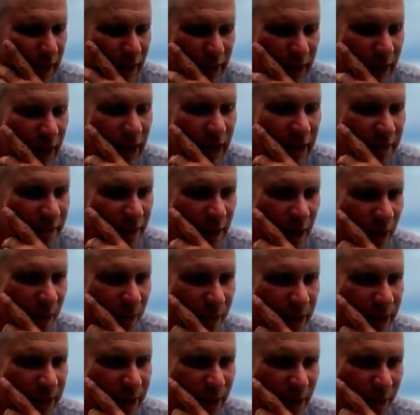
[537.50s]
Dave called
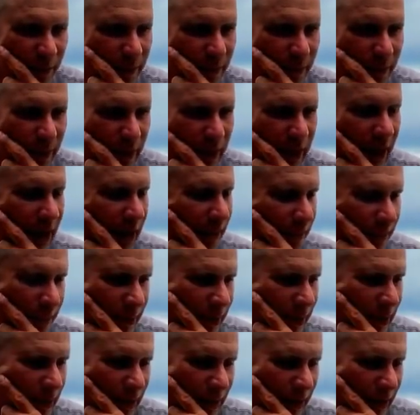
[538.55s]
me and told me what happened.